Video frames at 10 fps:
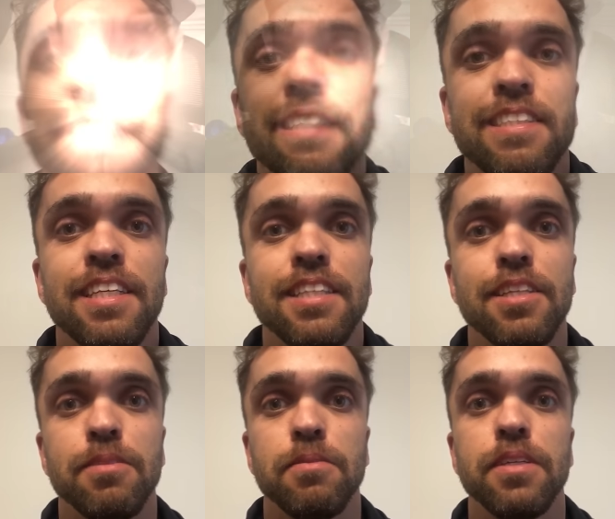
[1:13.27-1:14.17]
I think
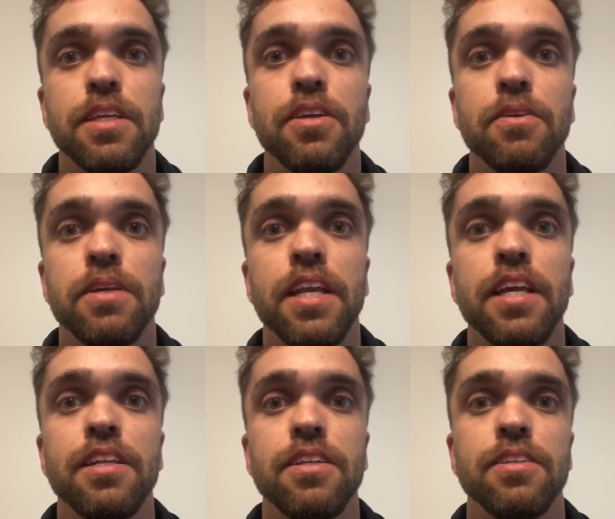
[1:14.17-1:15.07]
that, you know,
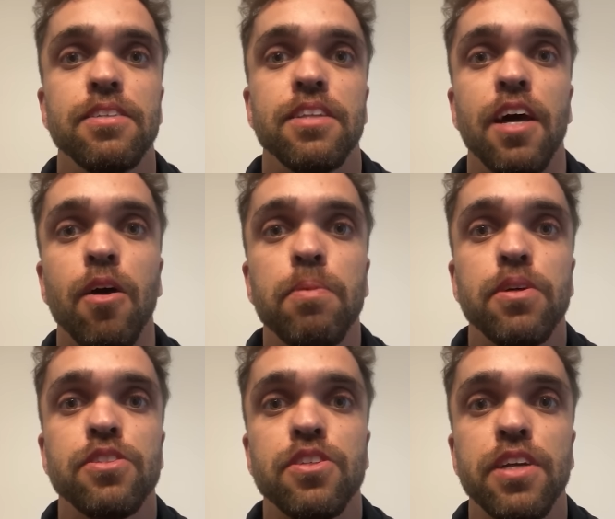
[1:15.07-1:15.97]
getting the
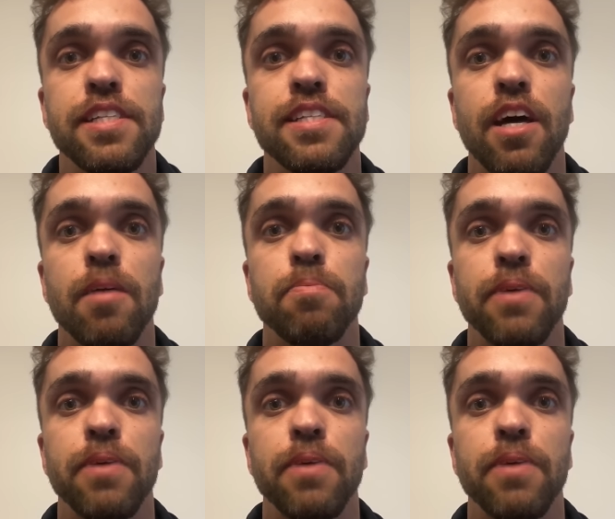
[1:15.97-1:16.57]
elbows greased up,